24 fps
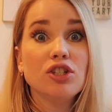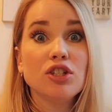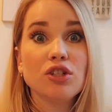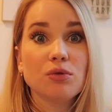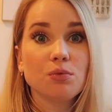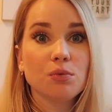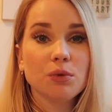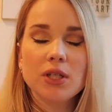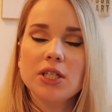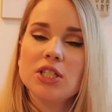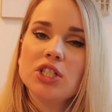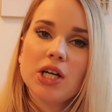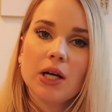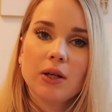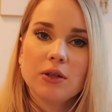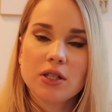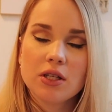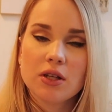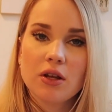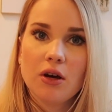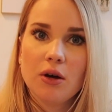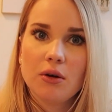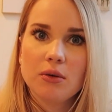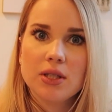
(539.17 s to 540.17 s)
just reach out
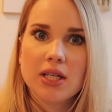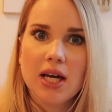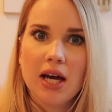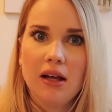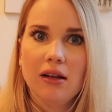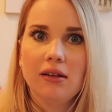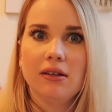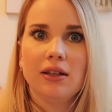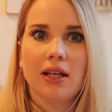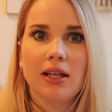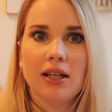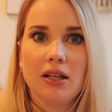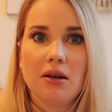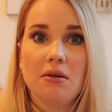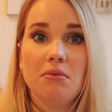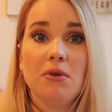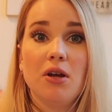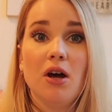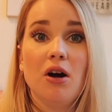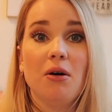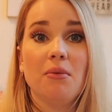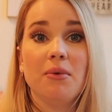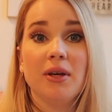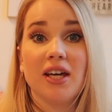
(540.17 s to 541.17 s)
to the hotel and let them
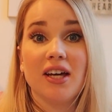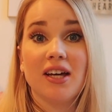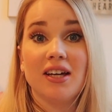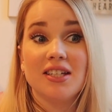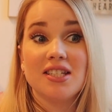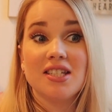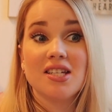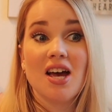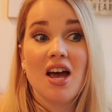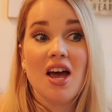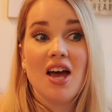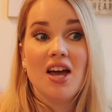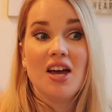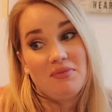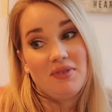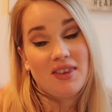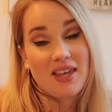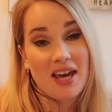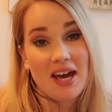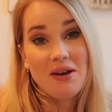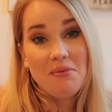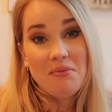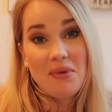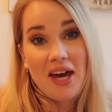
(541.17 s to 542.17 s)
know, because
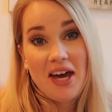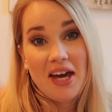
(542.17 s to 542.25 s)
they